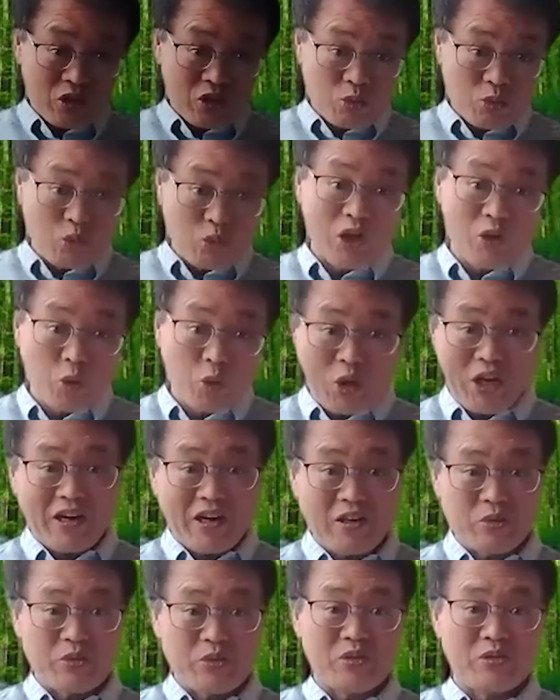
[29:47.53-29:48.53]
what we are
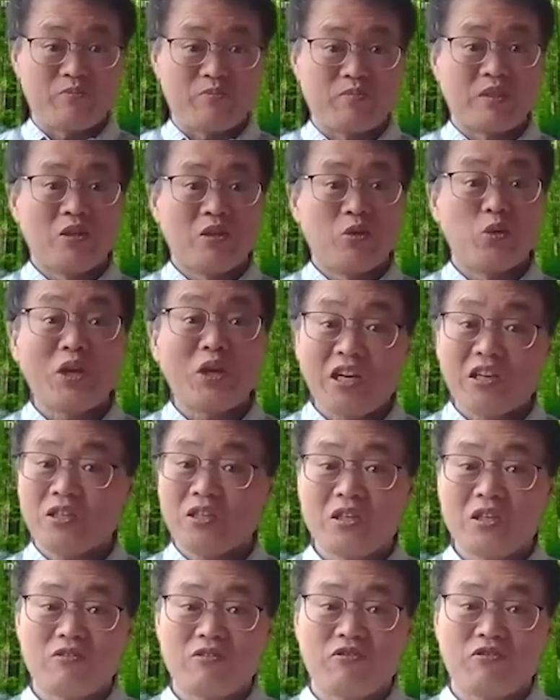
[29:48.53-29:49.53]
doing, we can
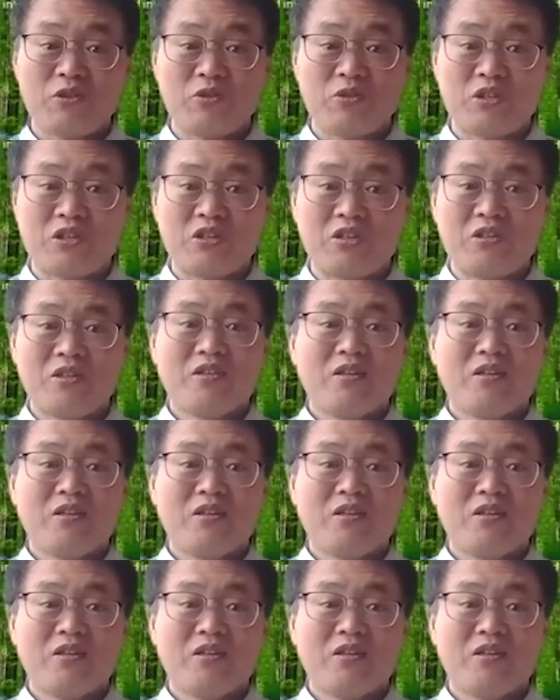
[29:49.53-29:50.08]
see the future.